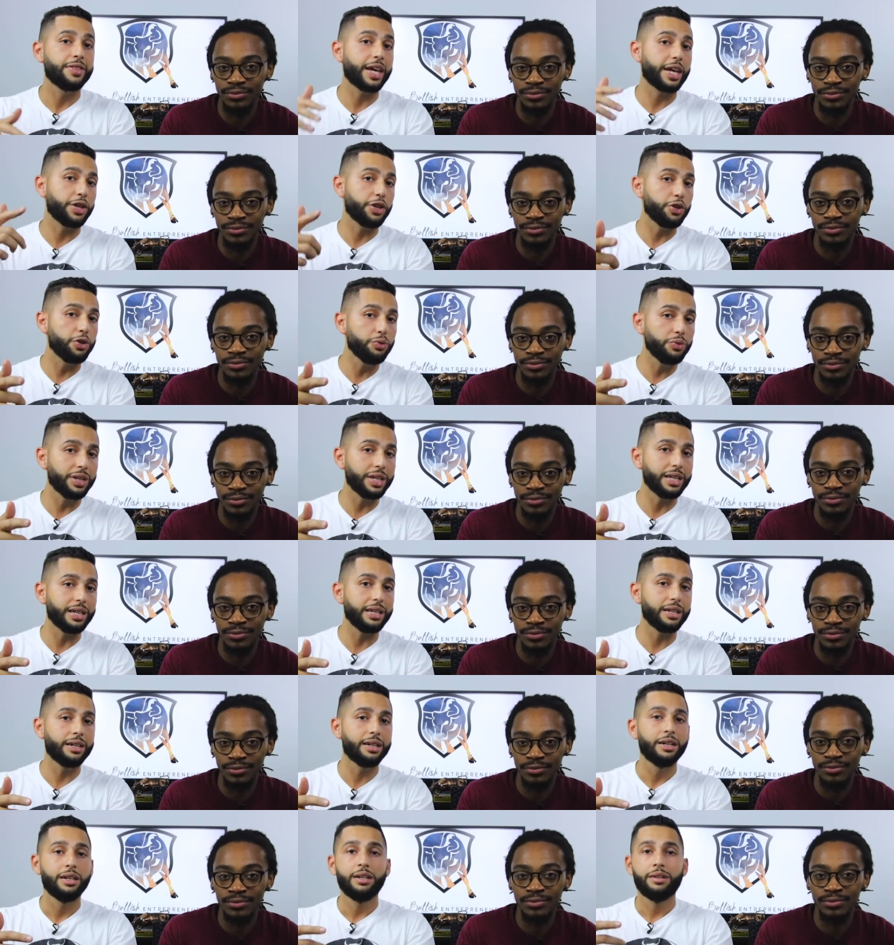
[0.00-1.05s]
Speaker 1: that you
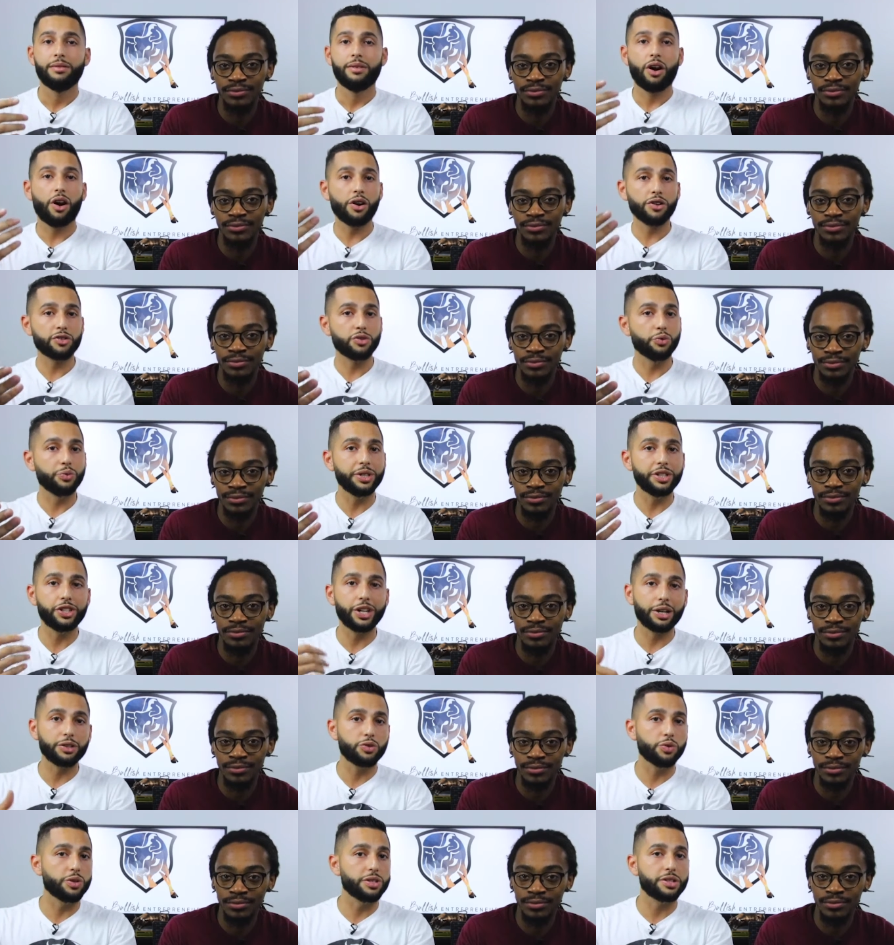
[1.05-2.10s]
need also, reach
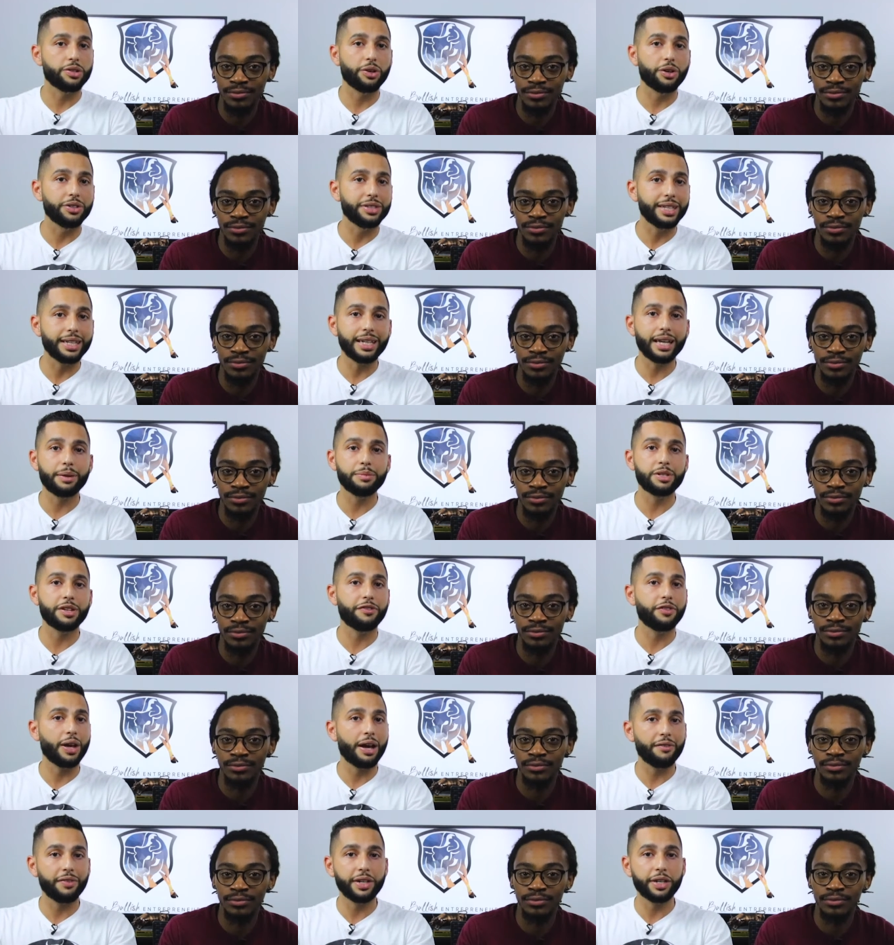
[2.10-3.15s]
out to us in our DMs
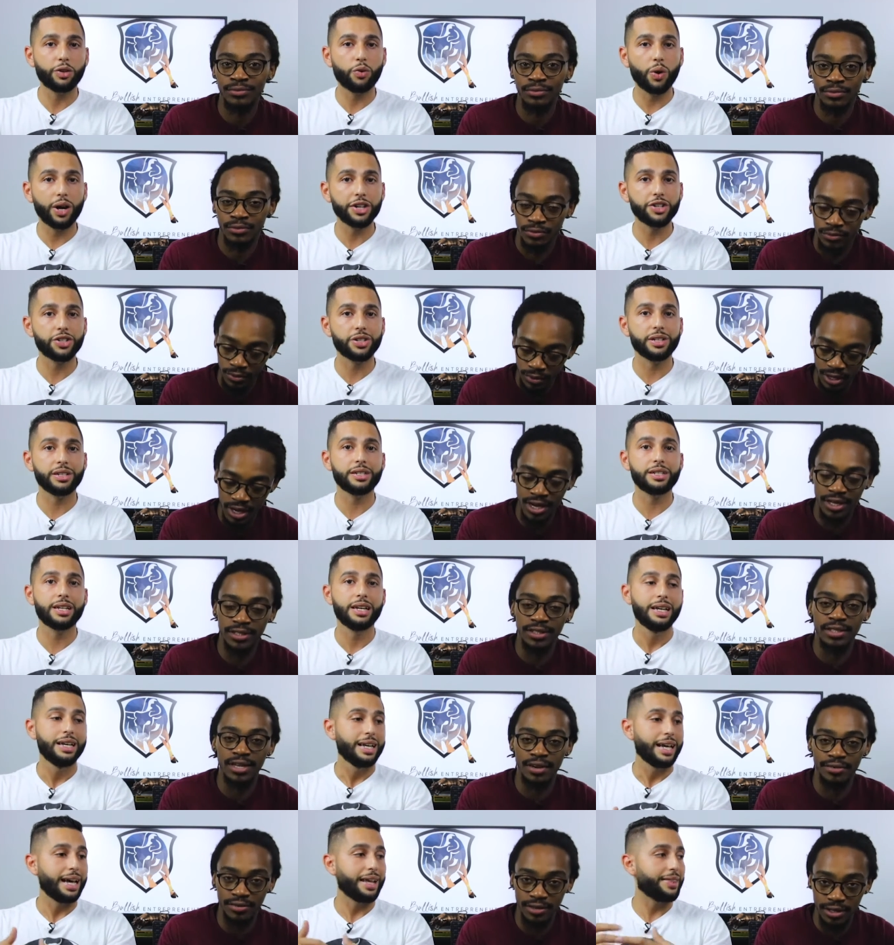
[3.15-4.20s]
if you have any questions.
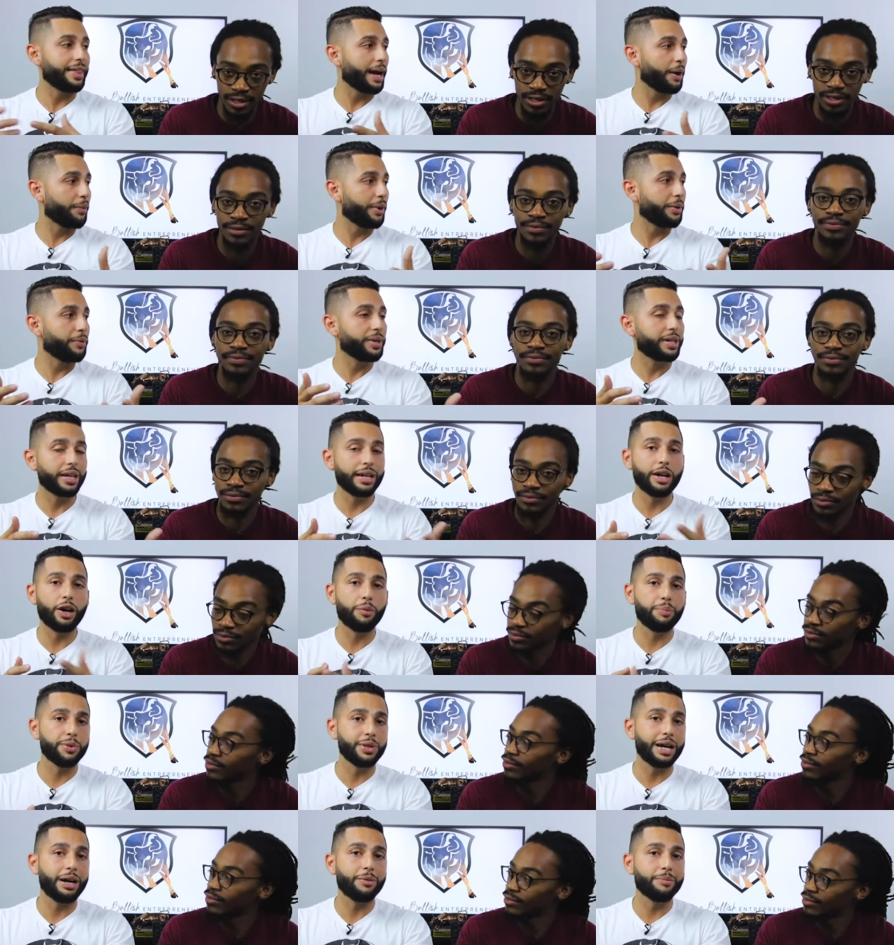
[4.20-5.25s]
Yes, definitely. And that way we can
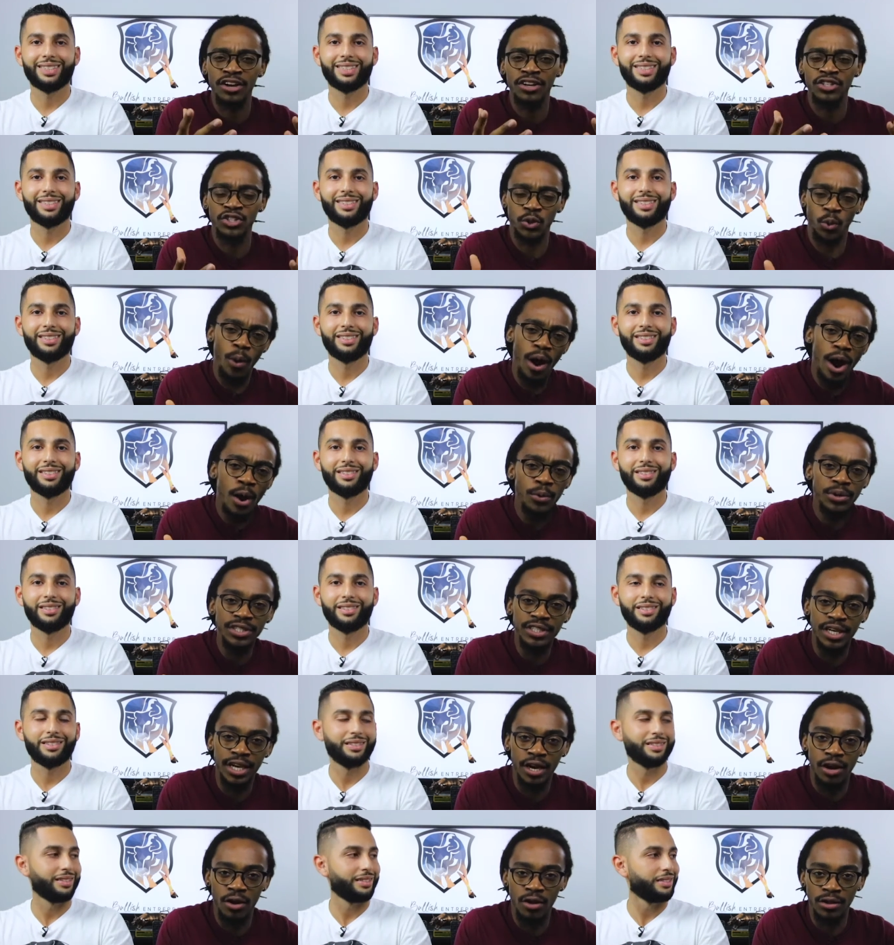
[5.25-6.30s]
help you out.
Speaker 2: So, why are we
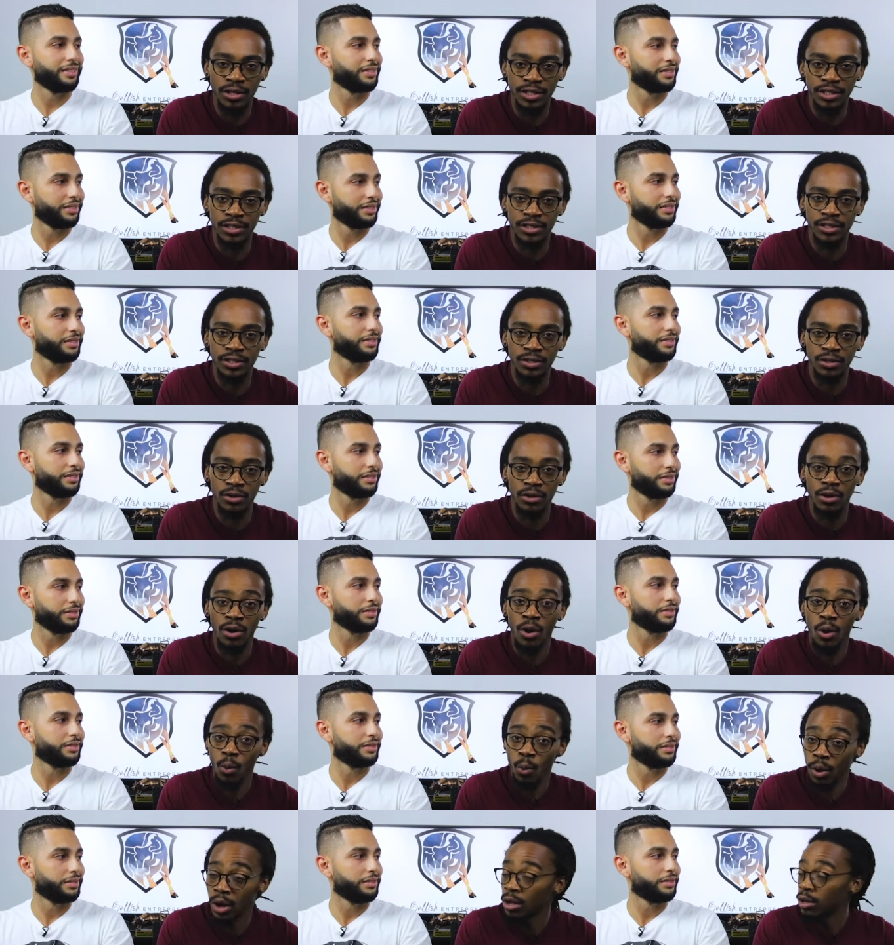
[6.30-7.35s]
saying all this?
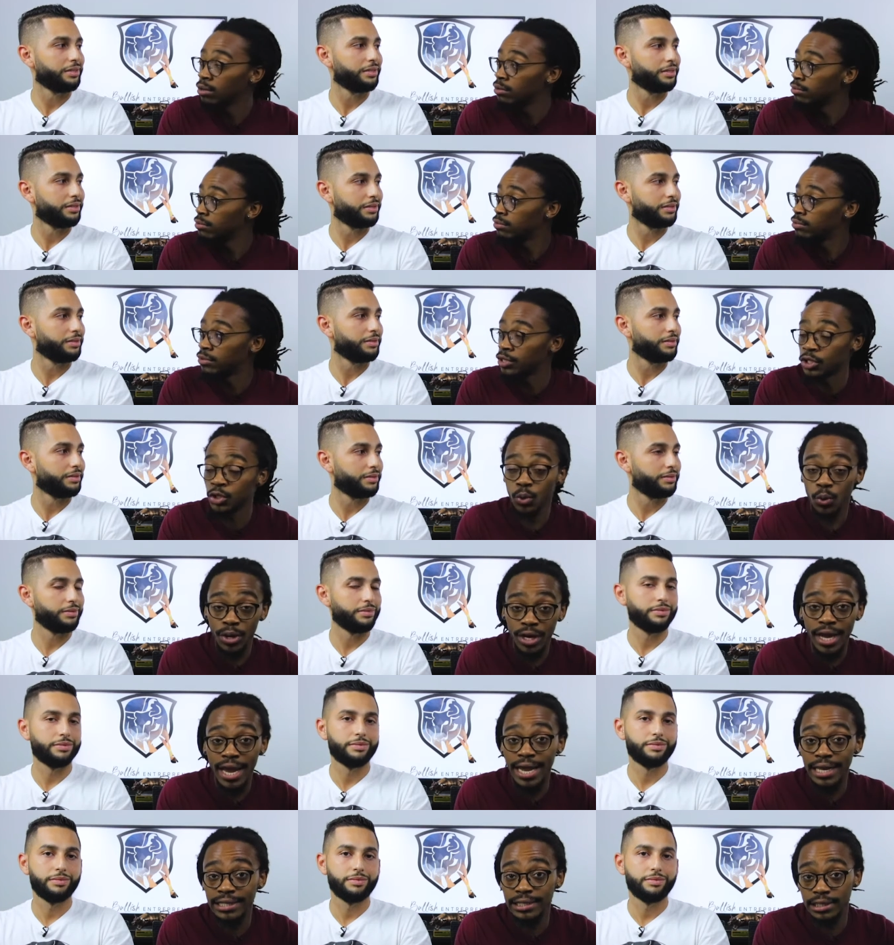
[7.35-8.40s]
Well, the
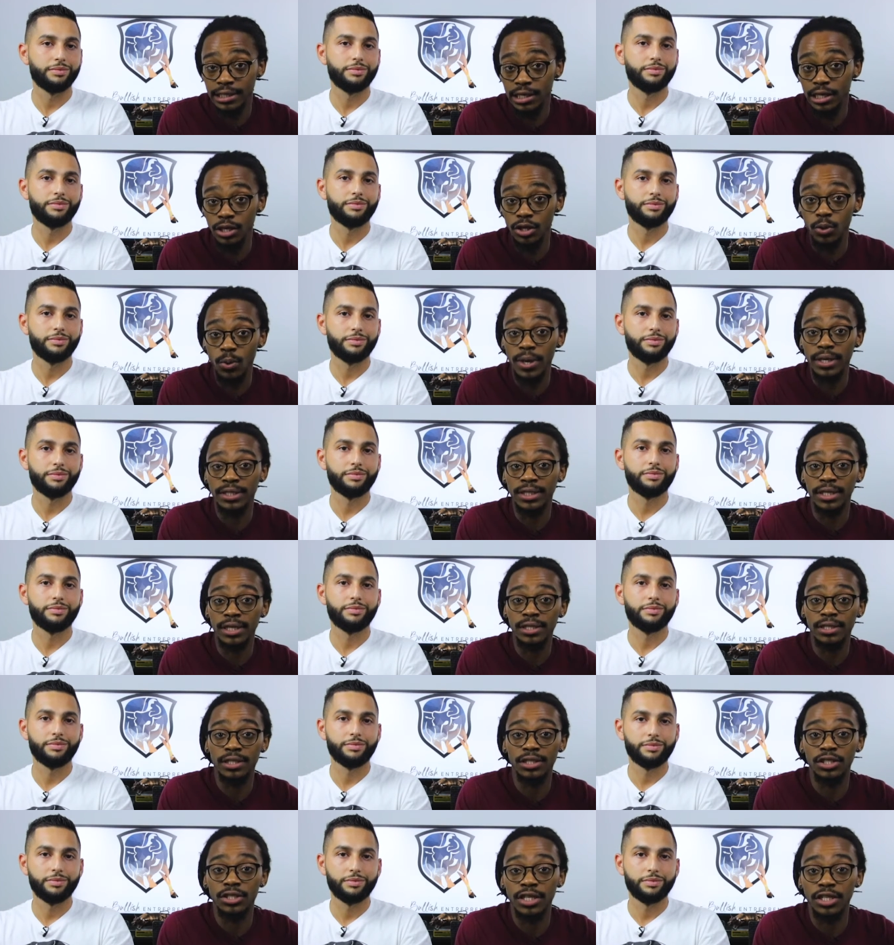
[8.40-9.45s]
2018 US
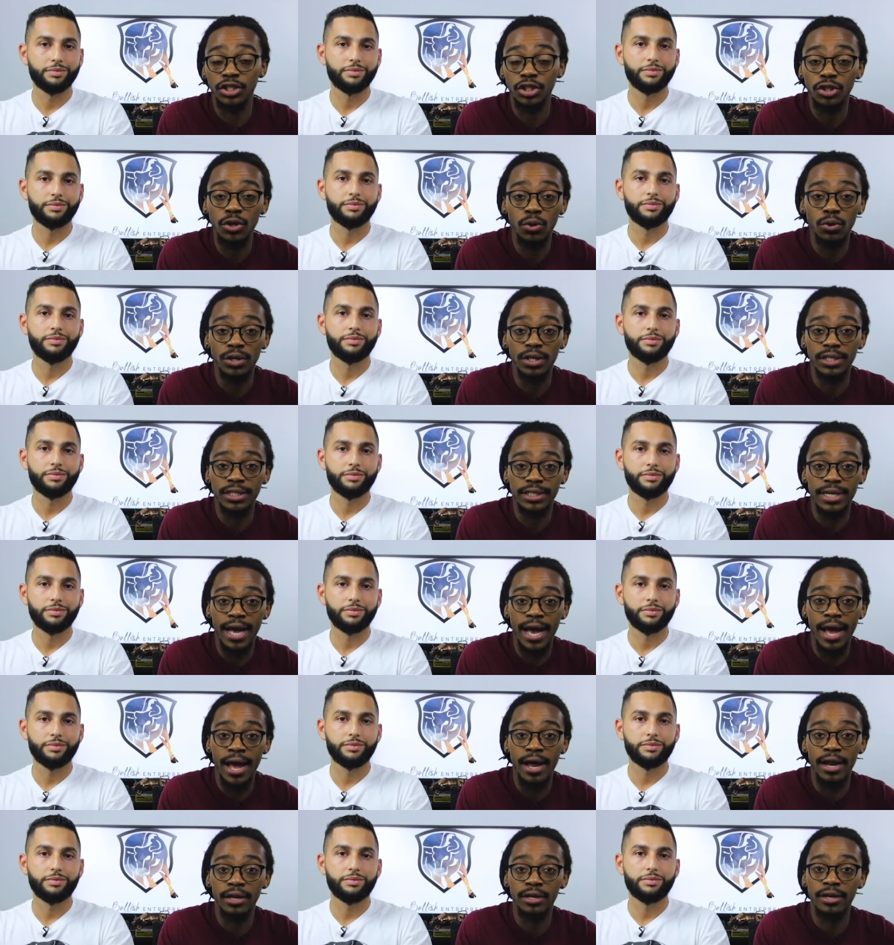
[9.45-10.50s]
Census has showed us
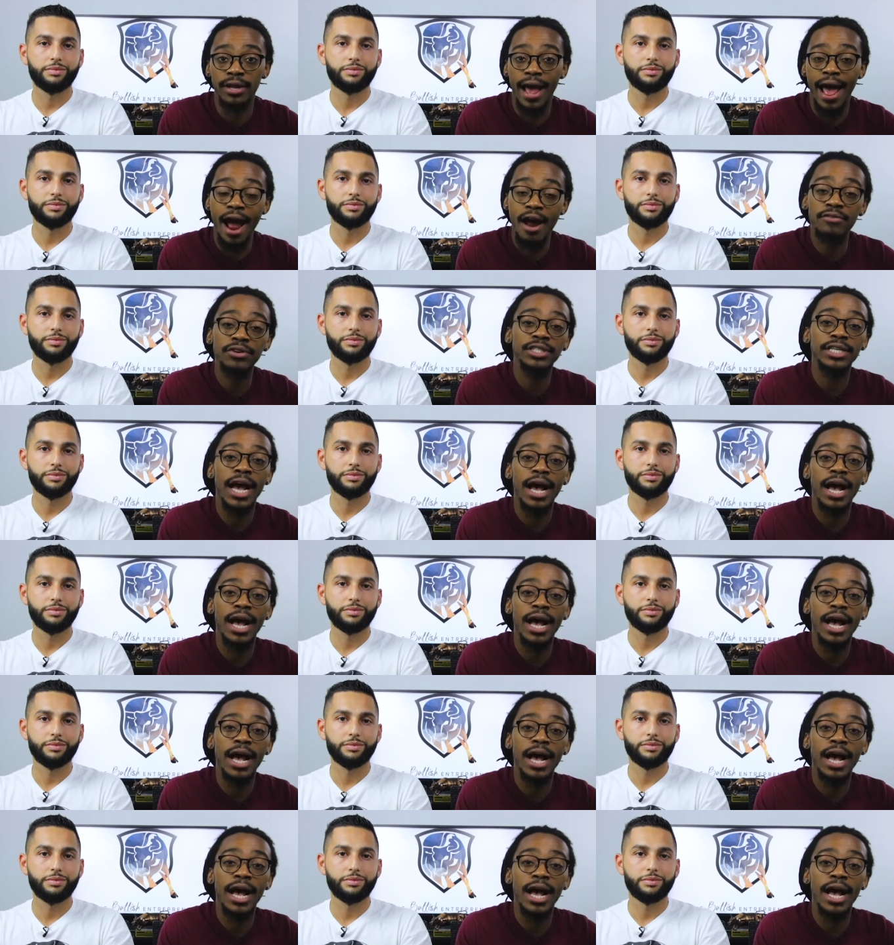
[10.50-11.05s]
that the average